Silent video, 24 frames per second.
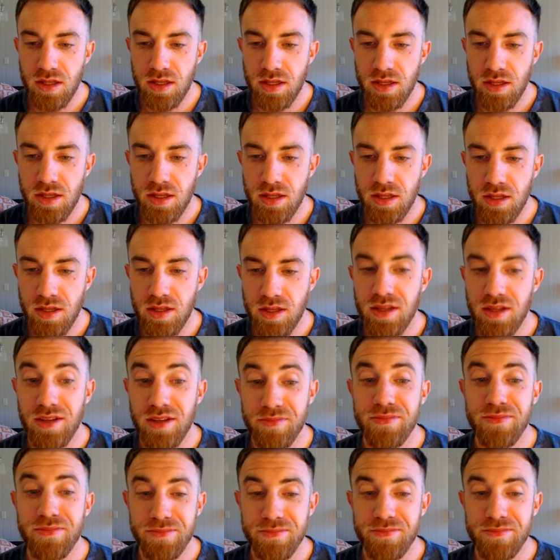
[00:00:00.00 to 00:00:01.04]

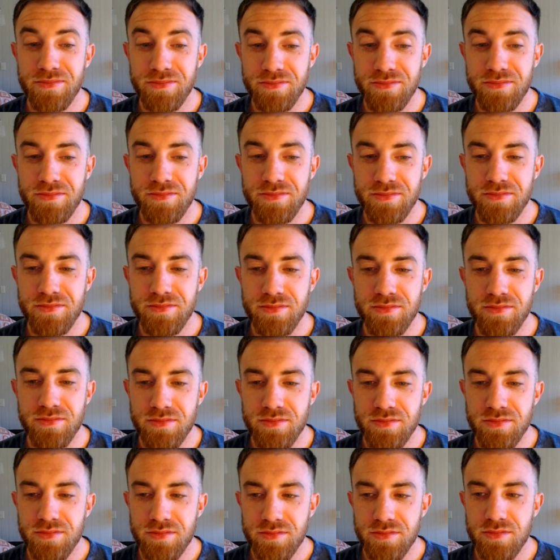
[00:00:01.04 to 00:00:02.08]

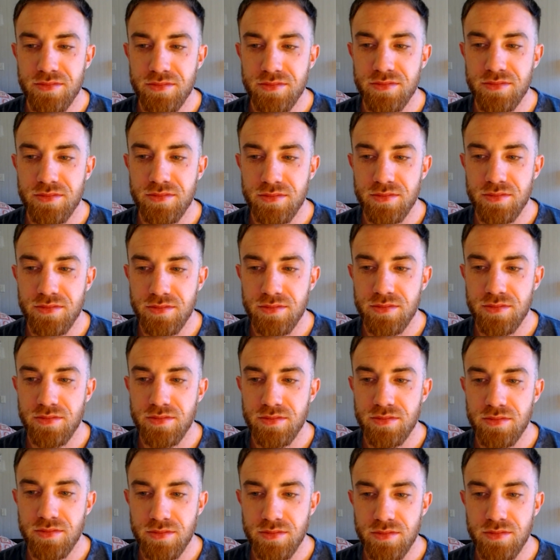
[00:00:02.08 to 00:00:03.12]

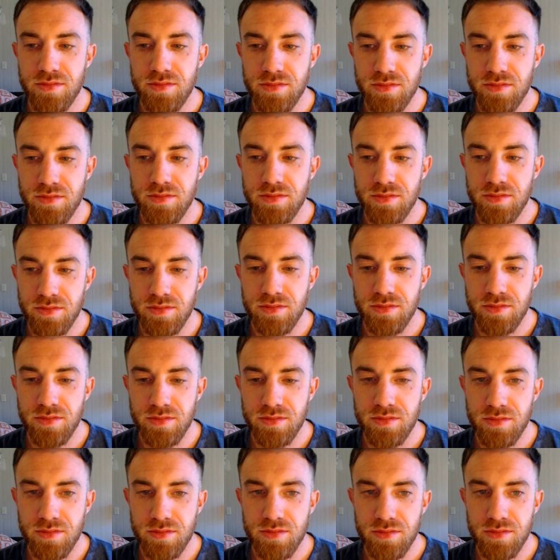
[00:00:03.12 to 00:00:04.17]

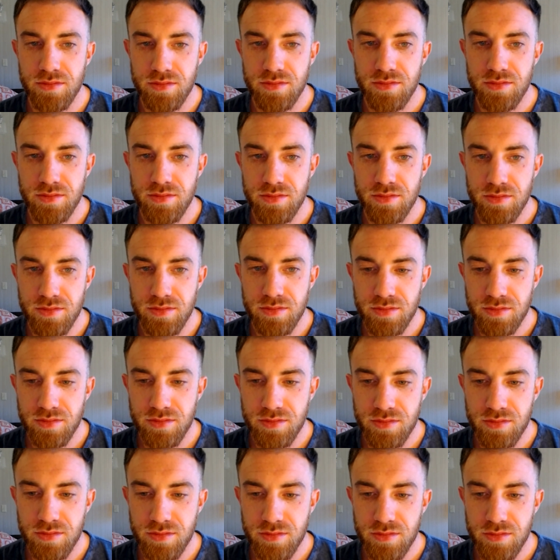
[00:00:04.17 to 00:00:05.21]

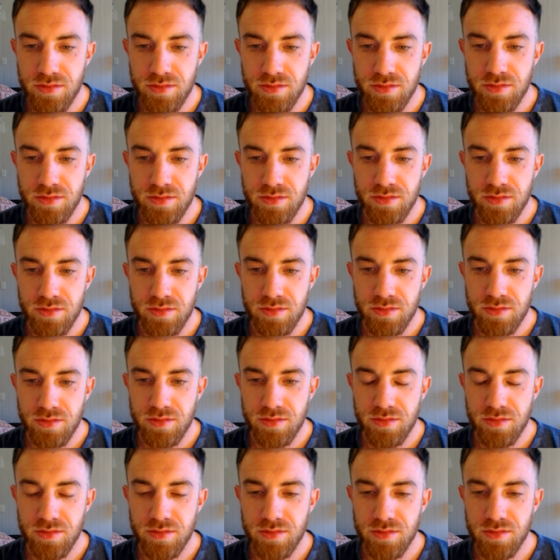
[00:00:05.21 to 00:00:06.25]

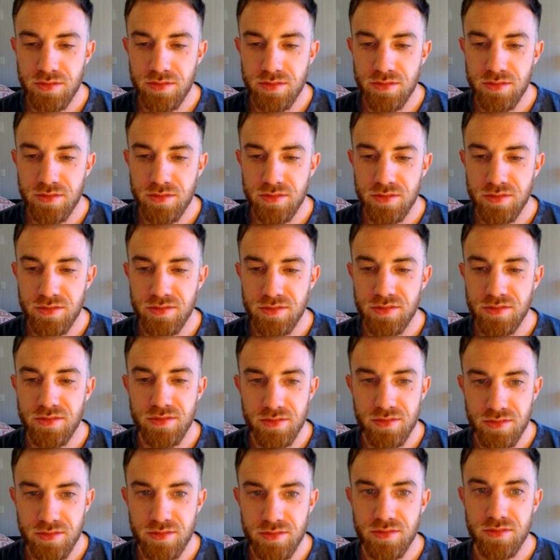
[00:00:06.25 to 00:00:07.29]

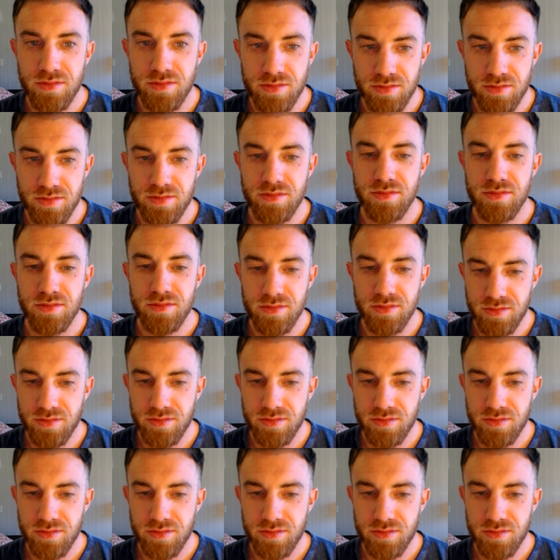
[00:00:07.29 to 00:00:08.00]
[no speech]